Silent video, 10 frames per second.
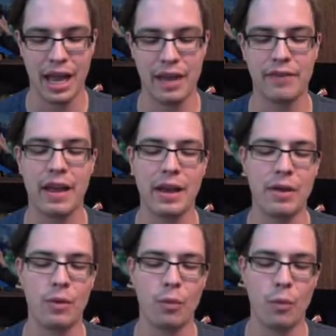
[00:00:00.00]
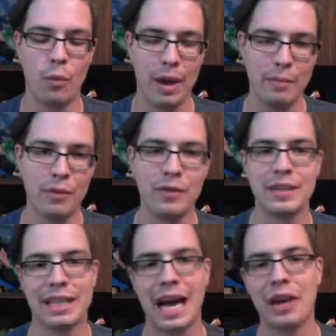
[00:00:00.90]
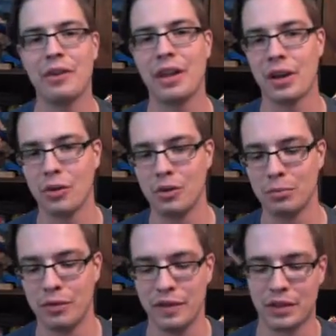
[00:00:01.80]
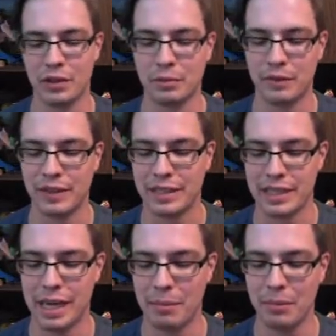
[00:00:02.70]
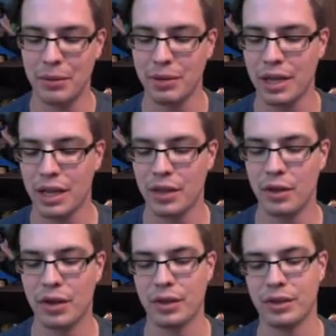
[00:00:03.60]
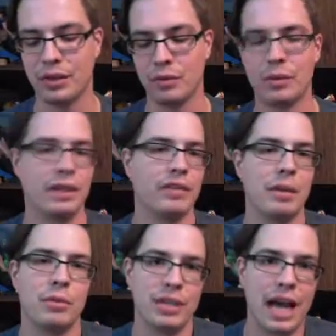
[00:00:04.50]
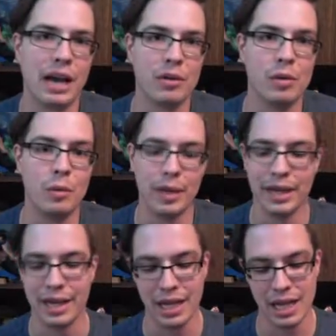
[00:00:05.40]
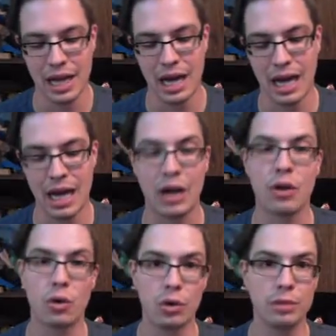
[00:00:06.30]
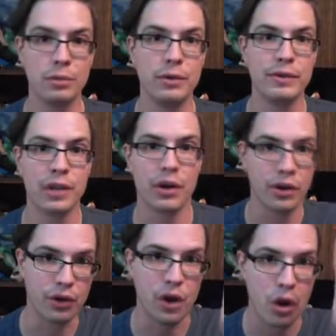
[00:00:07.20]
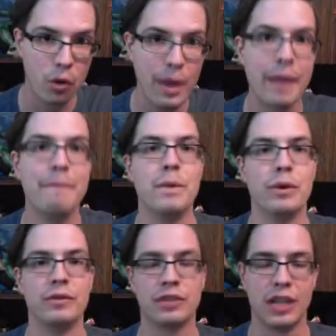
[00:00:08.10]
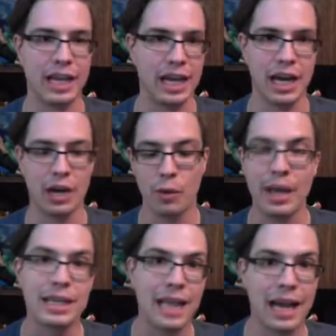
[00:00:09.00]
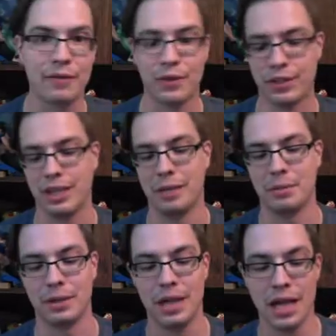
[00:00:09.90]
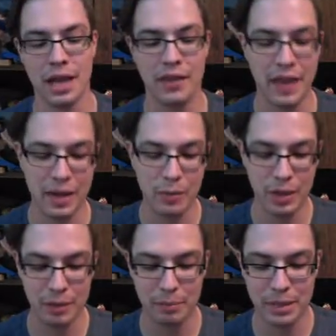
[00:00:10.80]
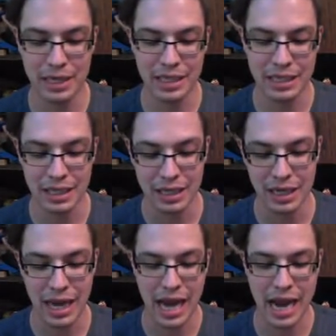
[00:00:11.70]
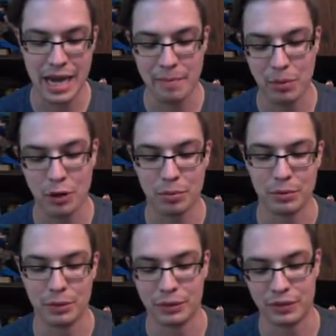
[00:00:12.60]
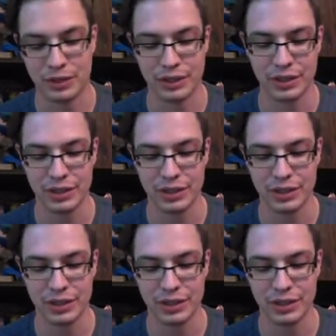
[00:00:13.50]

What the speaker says: If a white move is higher than a gold move in terms of its number, then whichever number is higher will win. Gold moves are your quick moves, like a quick attack, for example. They will beat any purple moves.